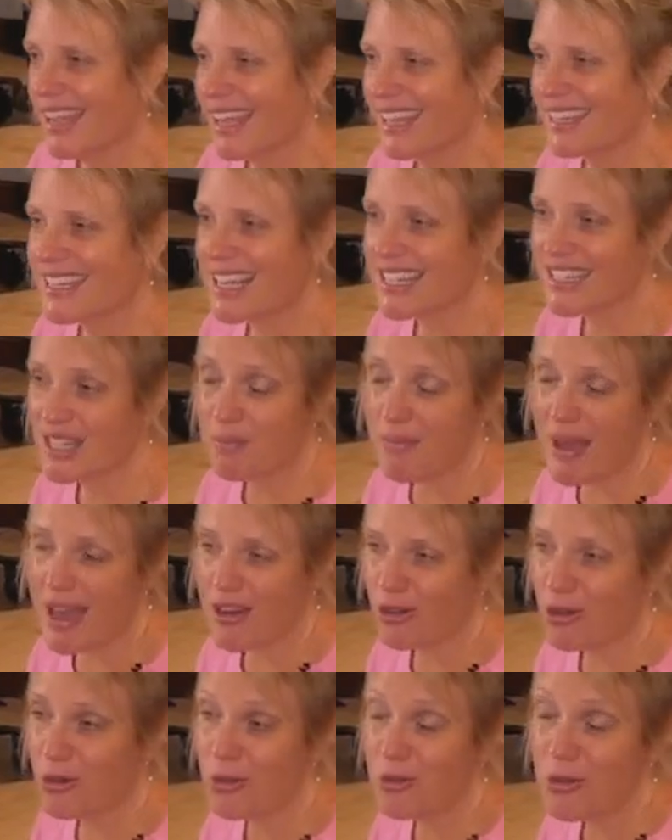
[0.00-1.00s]
It doesn't
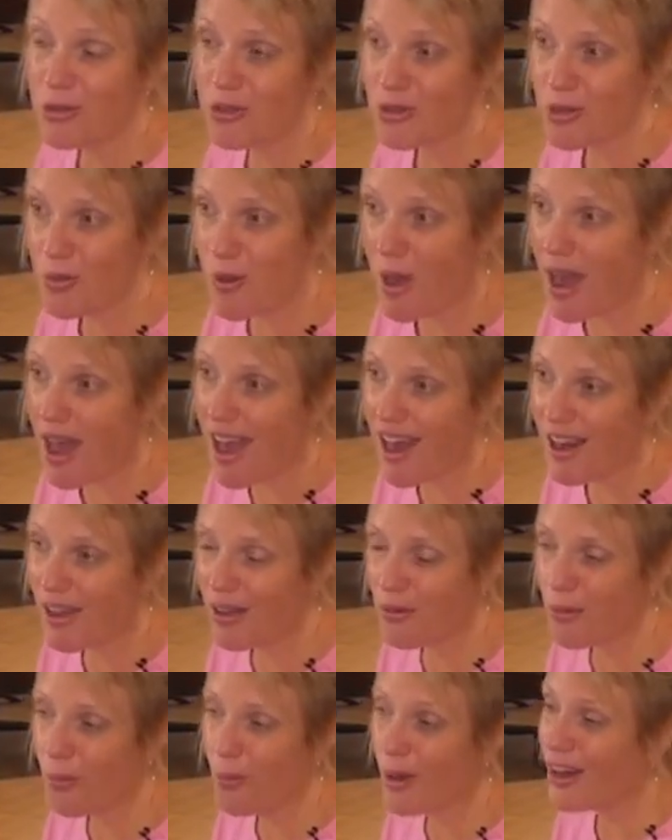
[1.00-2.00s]
matter who you
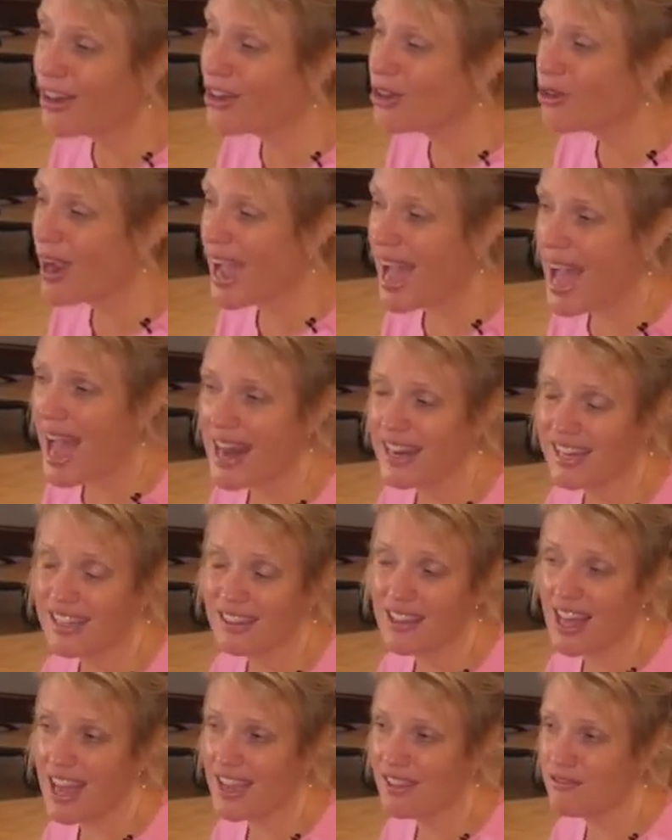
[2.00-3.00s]
are, where you're at
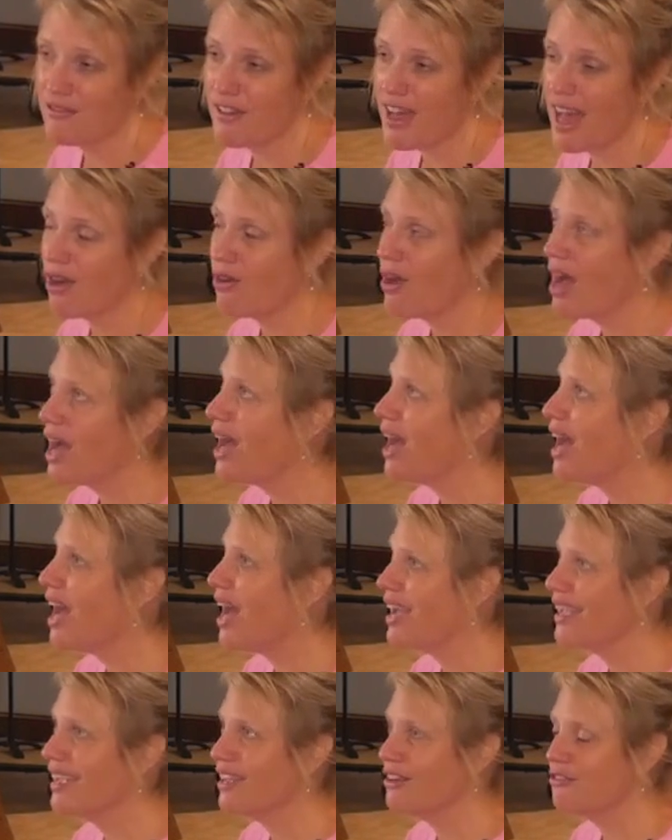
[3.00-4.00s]
in life, how
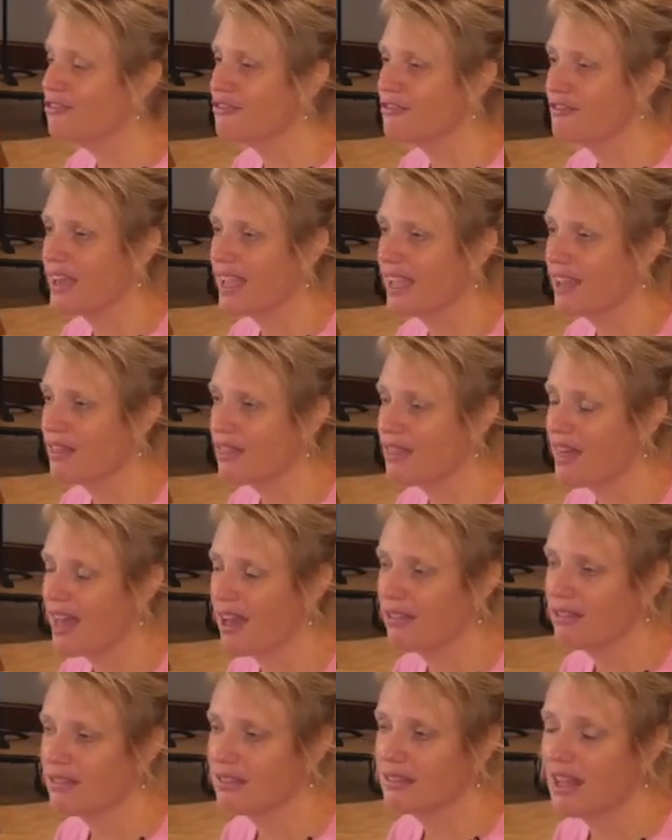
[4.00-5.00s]
high in faith,
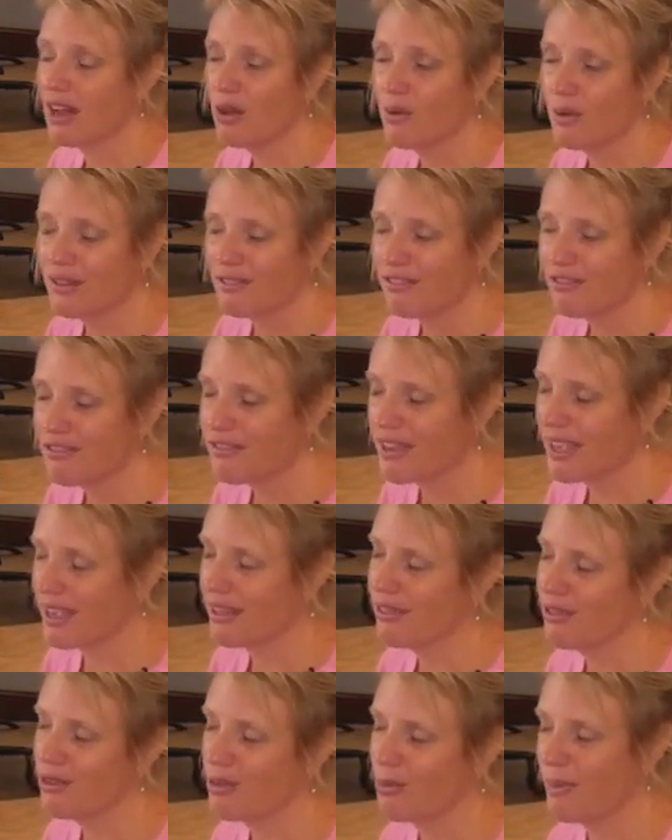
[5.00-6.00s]
how low in
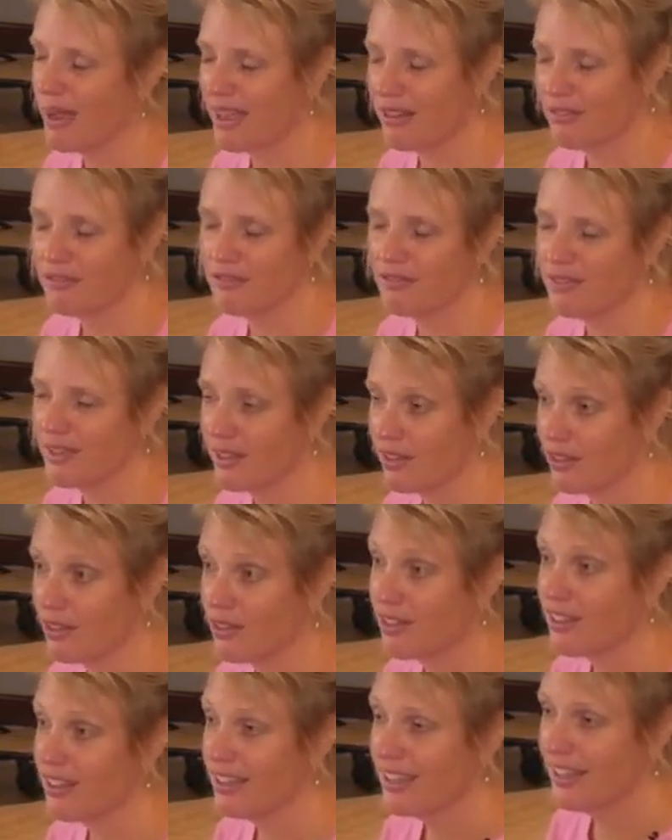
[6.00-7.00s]
faith you might
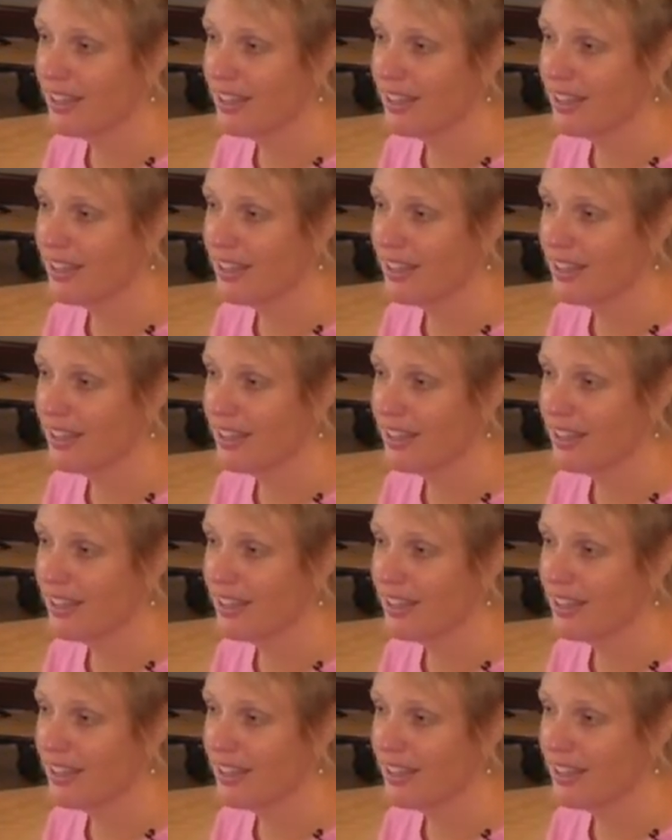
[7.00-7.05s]
feel,